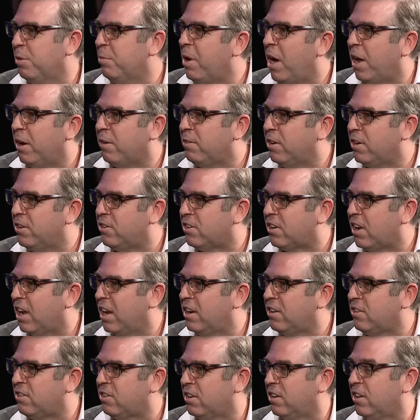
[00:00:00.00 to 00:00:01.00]
amount of
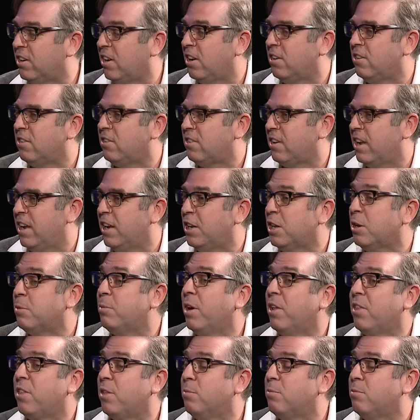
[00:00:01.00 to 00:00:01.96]
education and understanding about